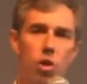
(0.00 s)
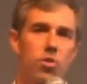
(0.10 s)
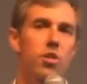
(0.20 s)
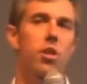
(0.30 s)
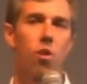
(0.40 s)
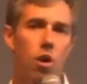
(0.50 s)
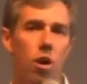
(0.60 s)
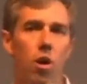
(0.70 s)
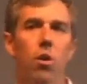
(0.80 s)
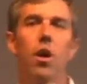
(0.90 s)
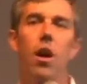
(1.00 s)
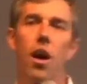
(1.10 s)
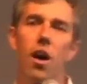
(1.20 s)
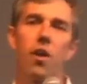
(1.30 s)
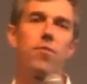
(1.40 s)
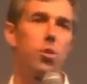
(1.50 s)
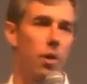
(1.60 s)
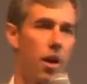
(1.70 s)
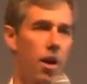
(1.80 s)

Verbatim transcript: Rosa DeLauro of, New,